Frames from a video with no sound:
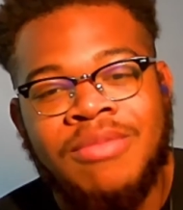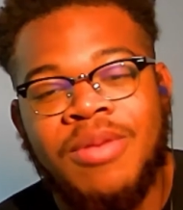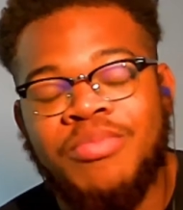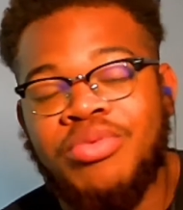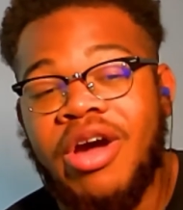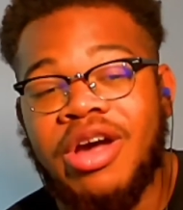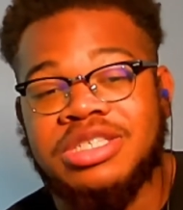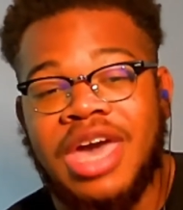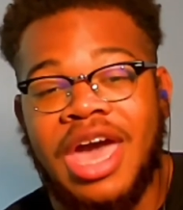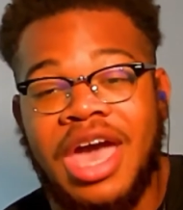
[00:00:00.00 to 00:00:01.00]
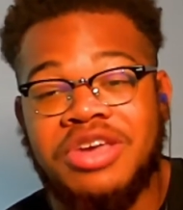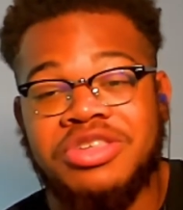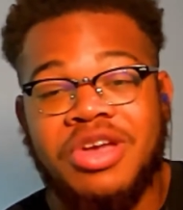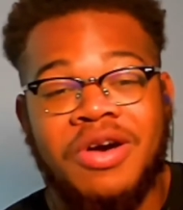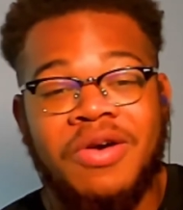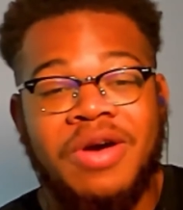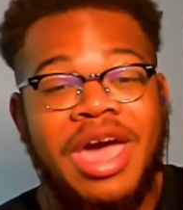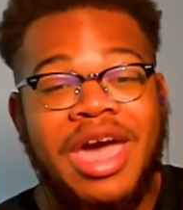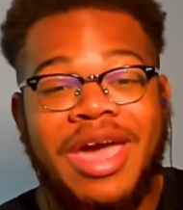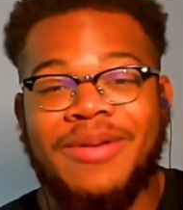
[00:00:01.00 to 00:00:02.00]
The brush, cash though.
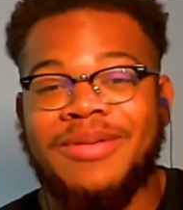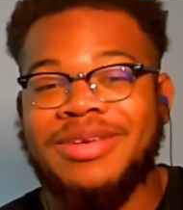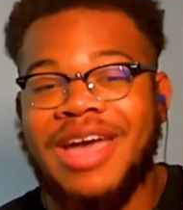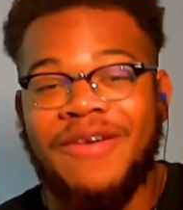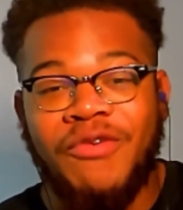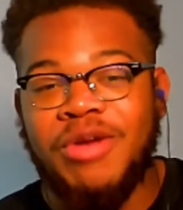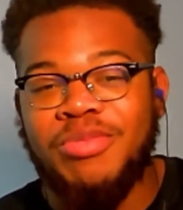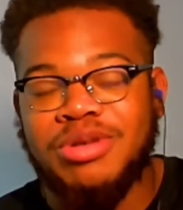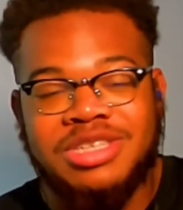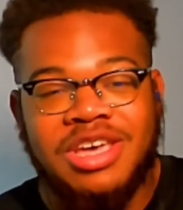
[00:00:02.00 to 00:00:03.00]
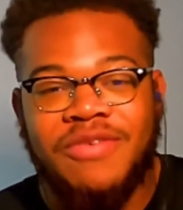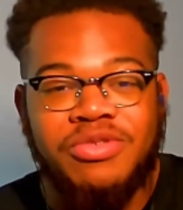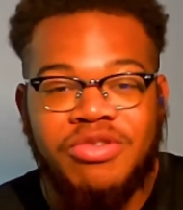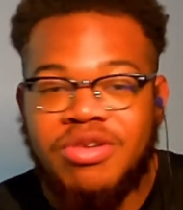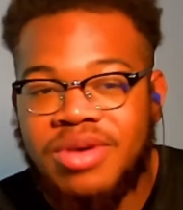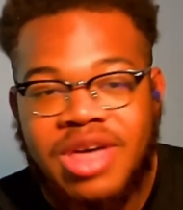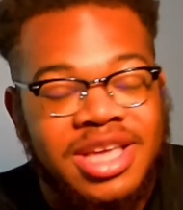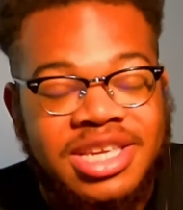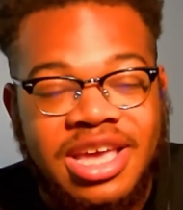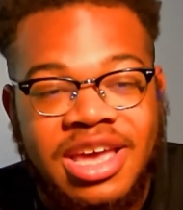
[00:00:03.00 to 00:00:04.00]
Hey, that 40% from three, man. I
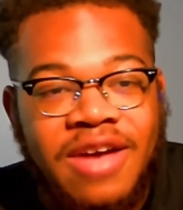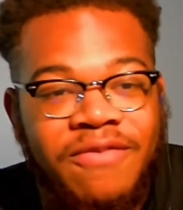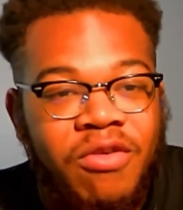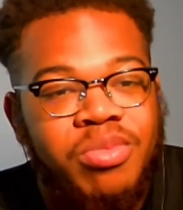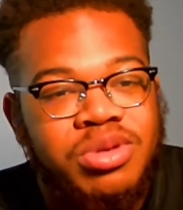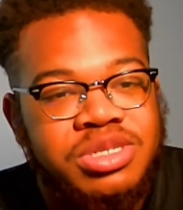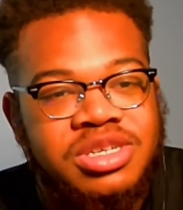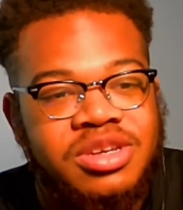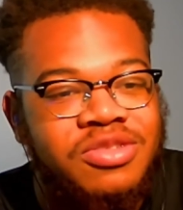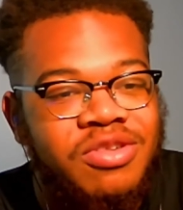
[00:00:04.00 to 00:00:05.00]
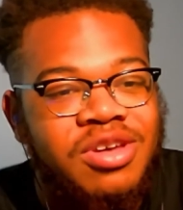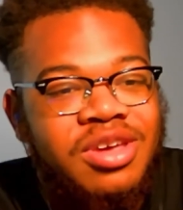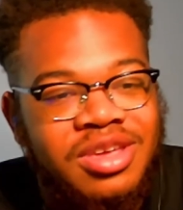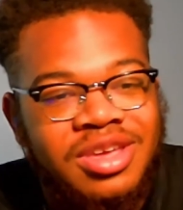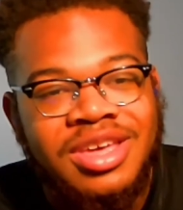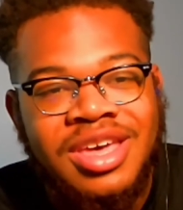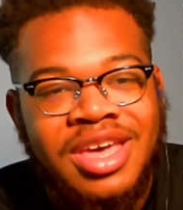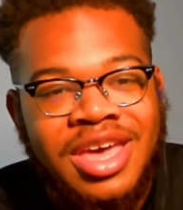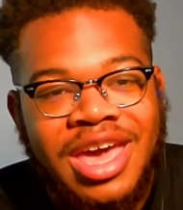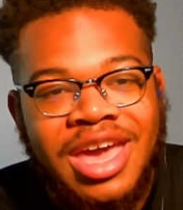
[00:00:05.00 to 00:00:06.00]
said that 40% of three.
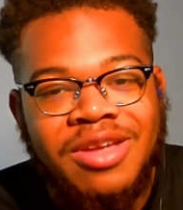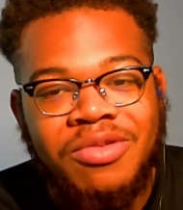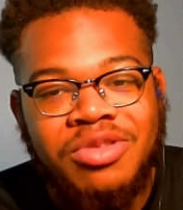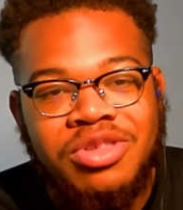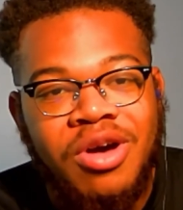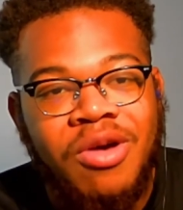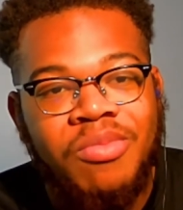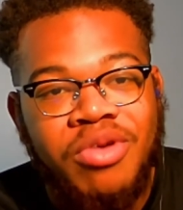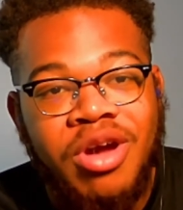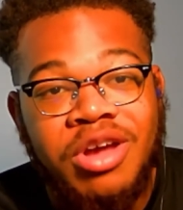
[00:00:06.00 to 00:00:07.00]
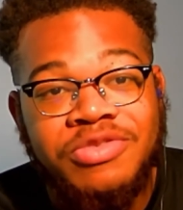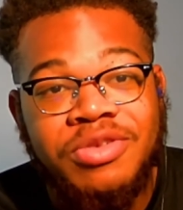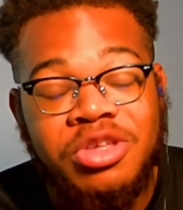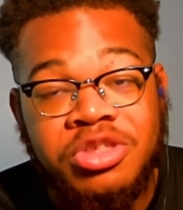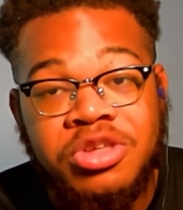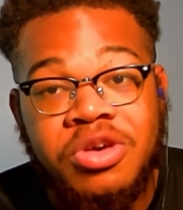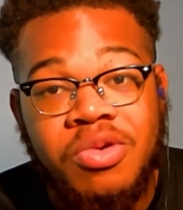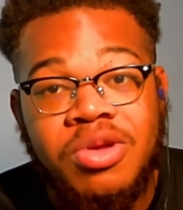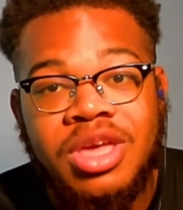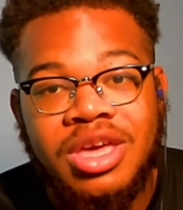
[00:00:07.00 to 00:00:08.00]
Ain't no joke. Brush really
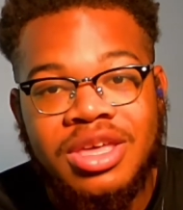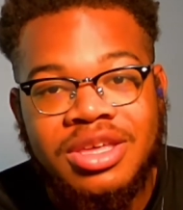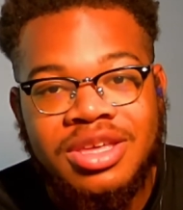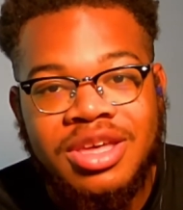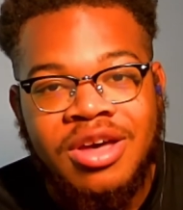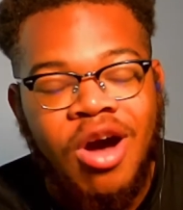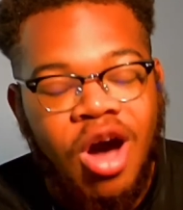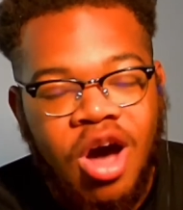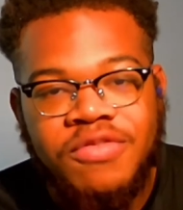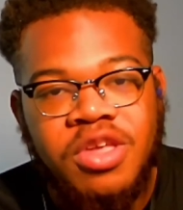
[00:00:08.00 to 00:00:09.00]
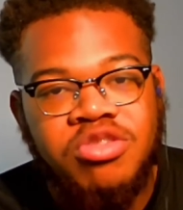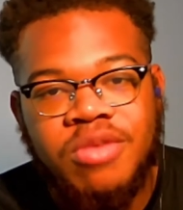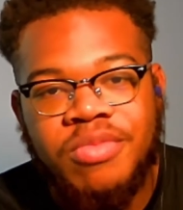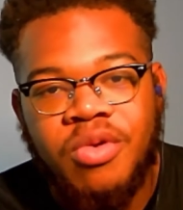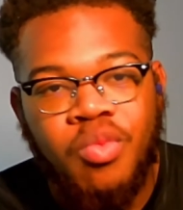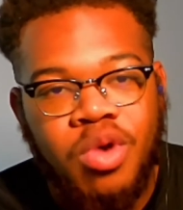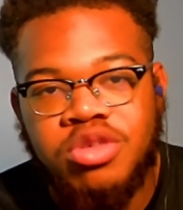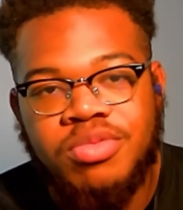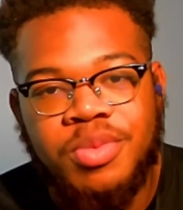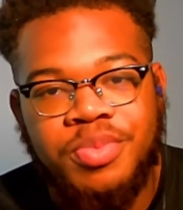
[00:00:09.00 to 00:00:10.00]
shooting it. Off the dribble. One
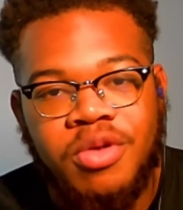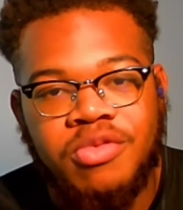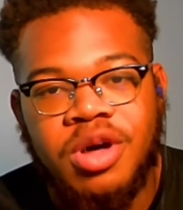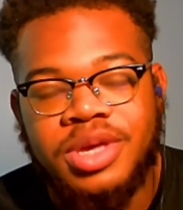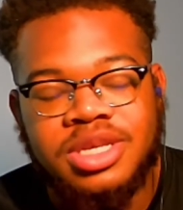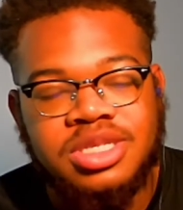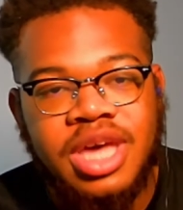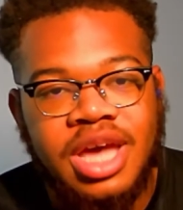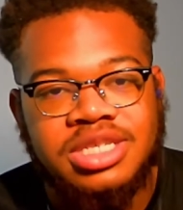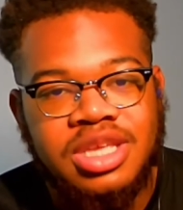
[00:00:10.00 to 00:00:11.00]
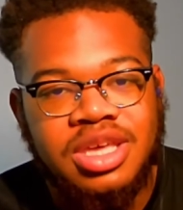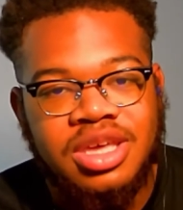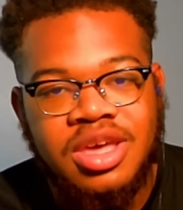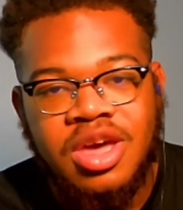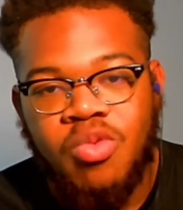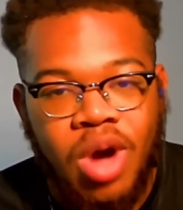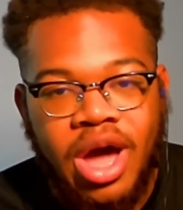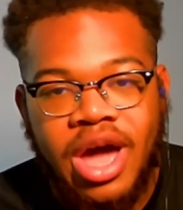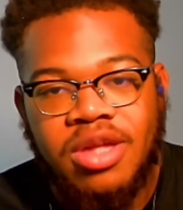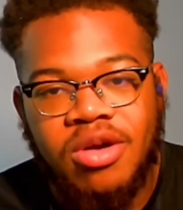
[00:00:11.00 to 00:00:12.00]
dribble pull up. Contested.
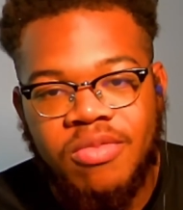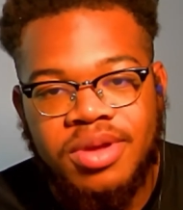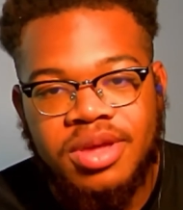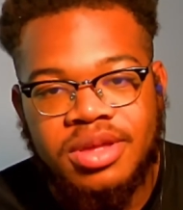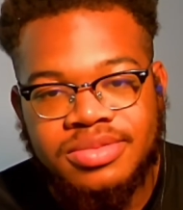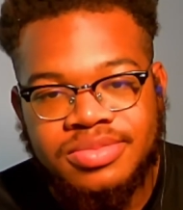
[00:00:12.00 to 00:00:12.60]
Wide open.